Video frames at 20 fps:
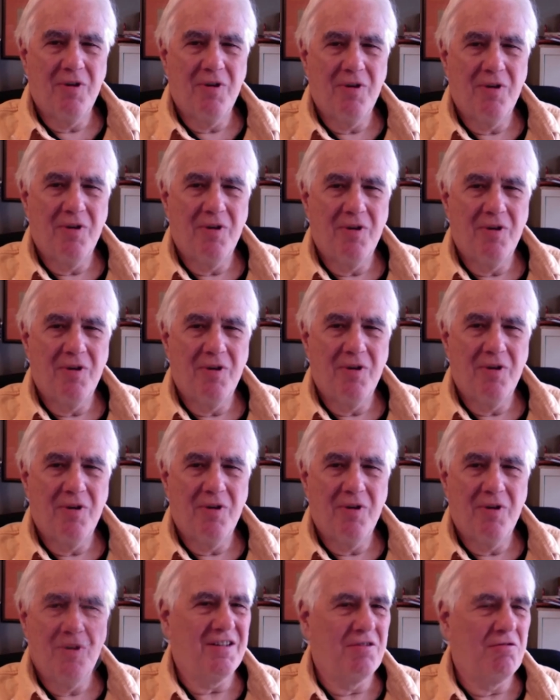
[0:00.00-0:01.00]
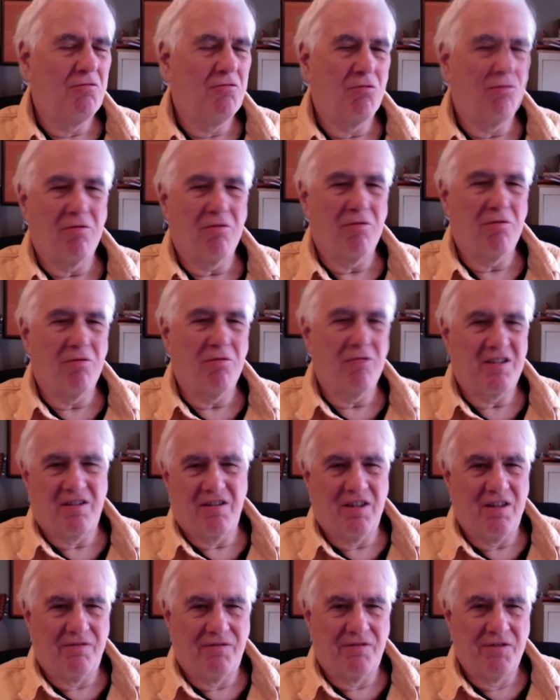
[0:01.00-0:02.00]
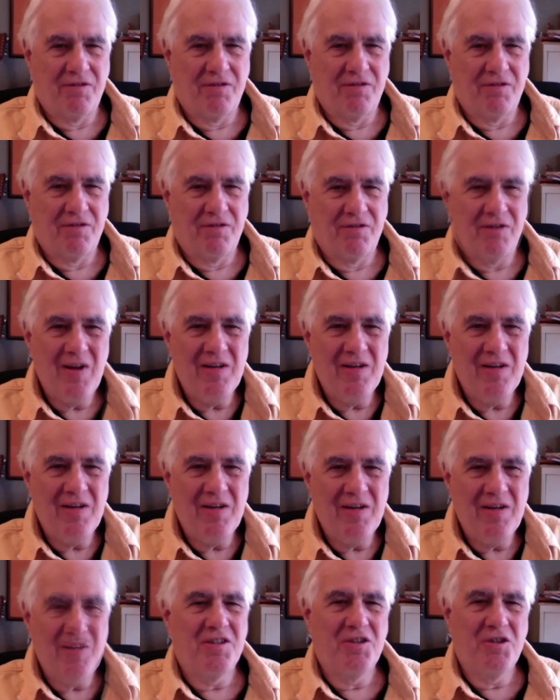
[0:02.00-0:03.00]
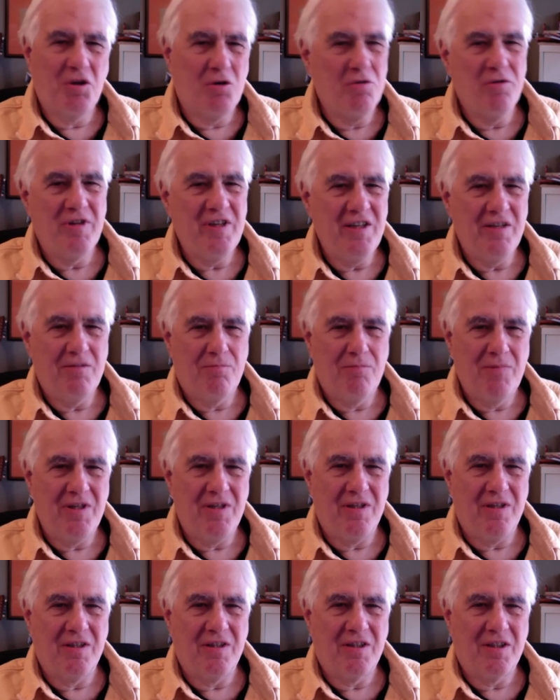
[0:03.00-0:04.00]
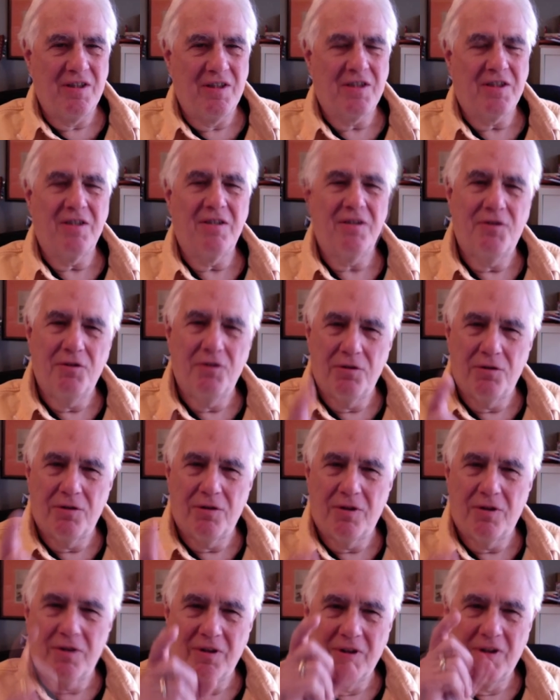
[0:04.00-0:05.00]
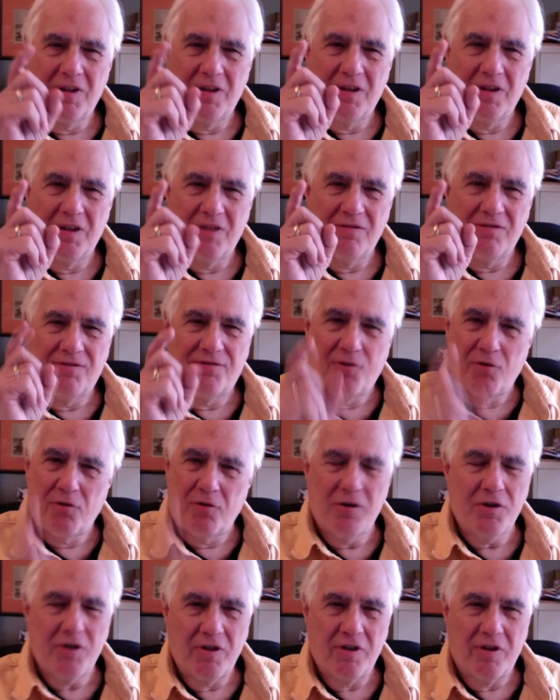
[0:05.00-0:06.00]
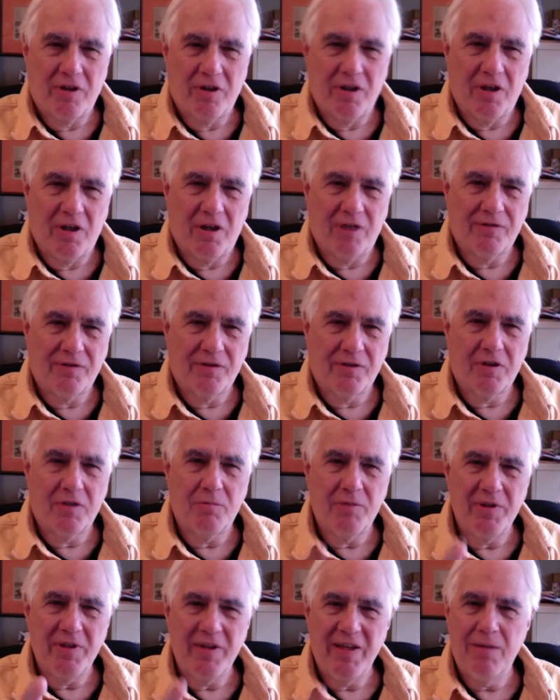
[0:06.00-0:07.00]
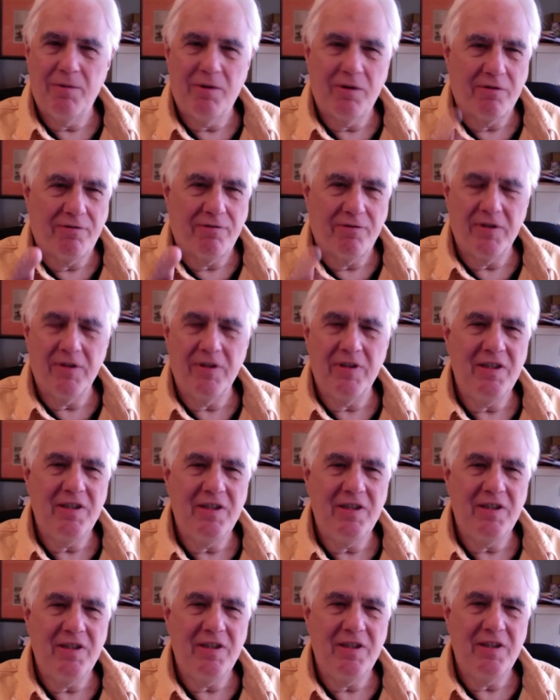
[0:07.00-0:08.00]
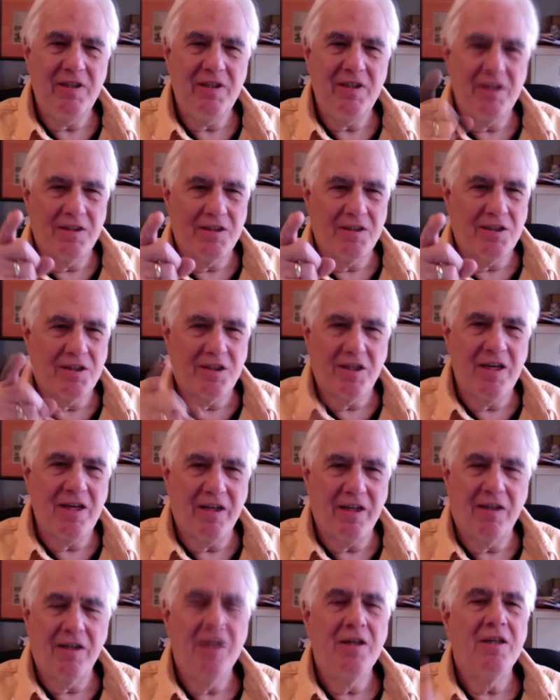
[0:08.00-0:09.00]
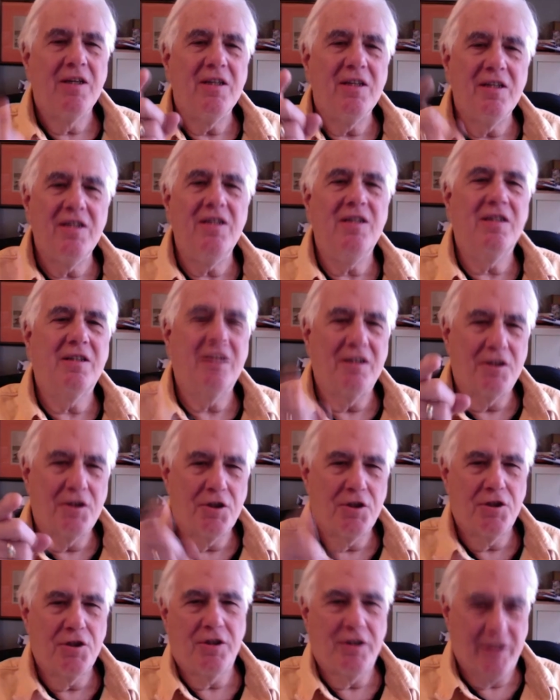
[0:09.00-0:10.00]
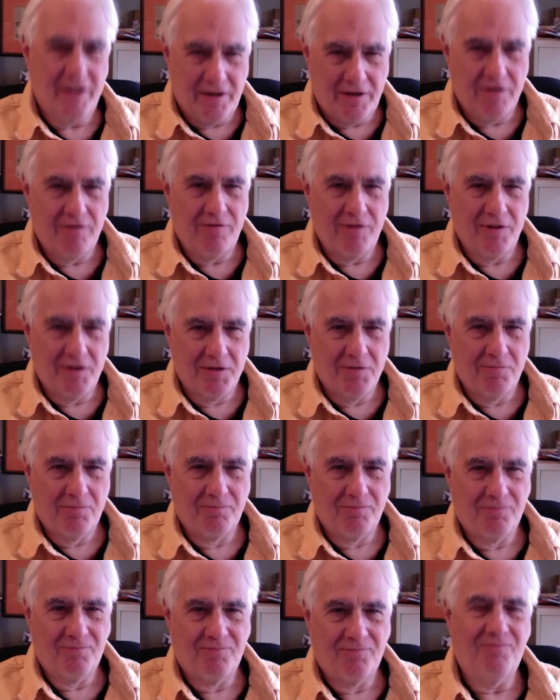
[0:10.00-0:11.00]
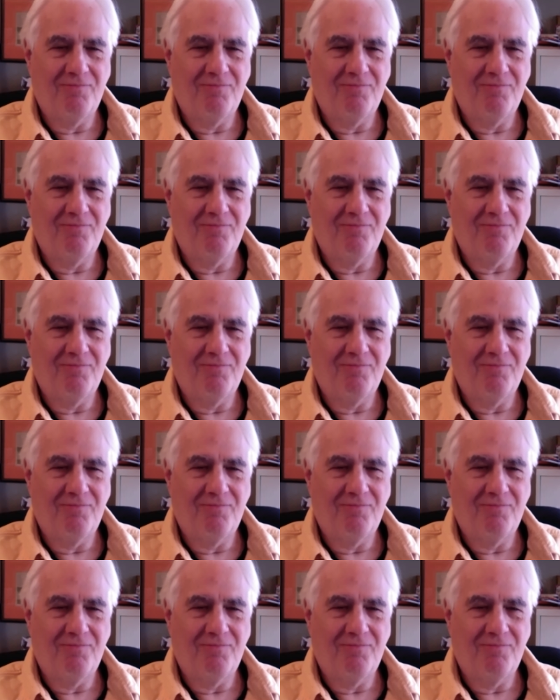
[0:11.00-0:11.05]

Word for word: what is this eat green stuff? What is this don't eat meat? He says, if you're fortunate enough to be able to eat a steak, eat the shit out of it.